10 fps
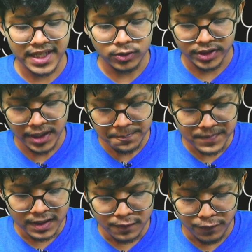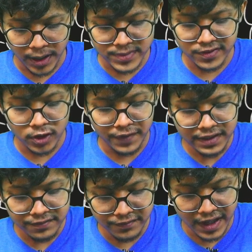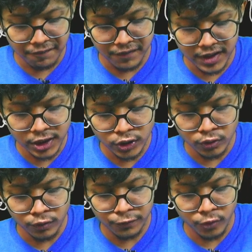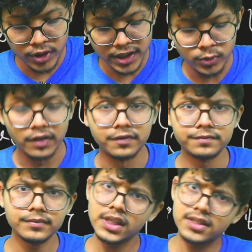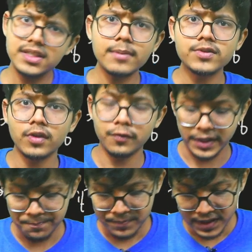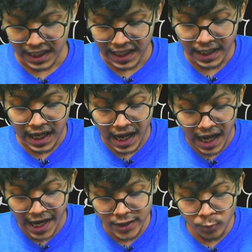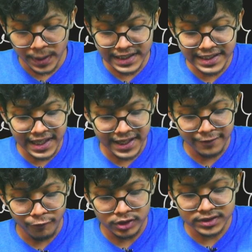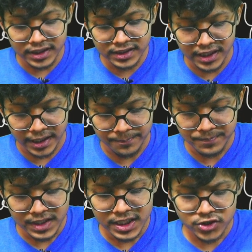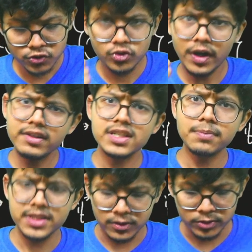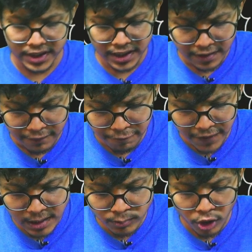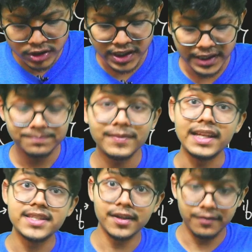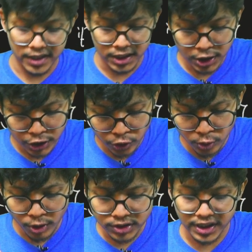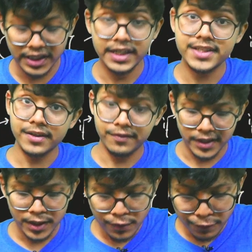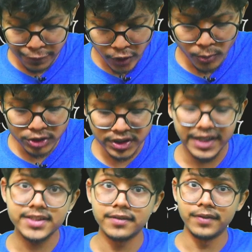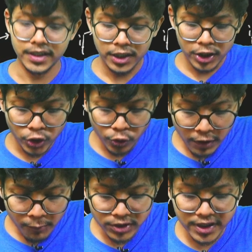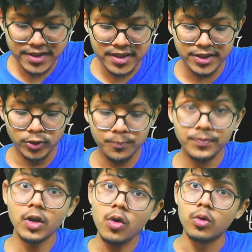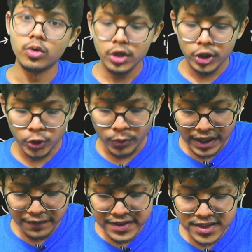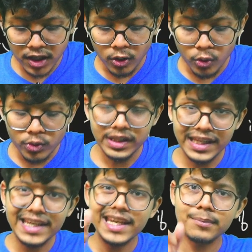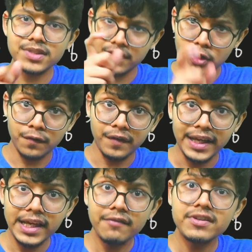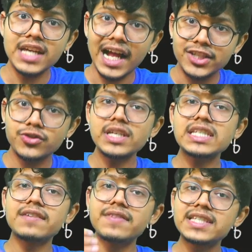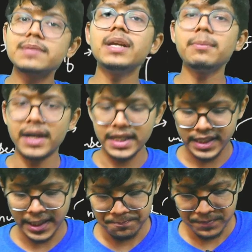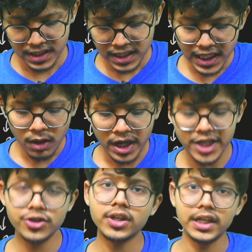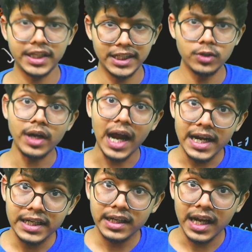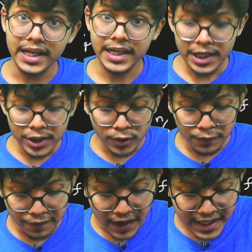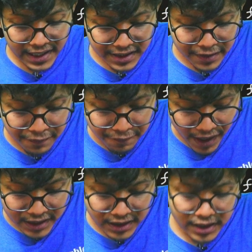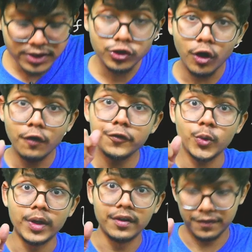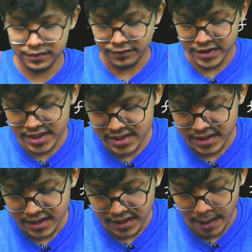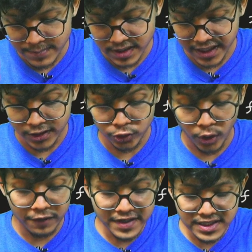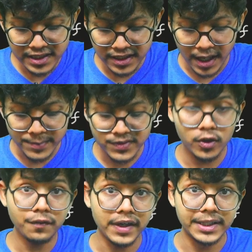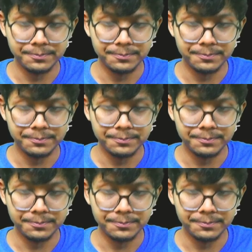okay, for nums 1 of I, we have 1, 2, 4 and 12. This is nums 1 of I. I know my k was a 3. So I'll simply check, okay, 1 mod 3, it's a 1, 2 mod 3, it's a 1, 4 mod 3, it's a 1, 12 mod 3, it's a 0. Oh, 12 is the only nums 1 of I which actually is divisible by k. Now I should continue and try to find the factors of 12, which is nums, again, 12 is nums 1 of I.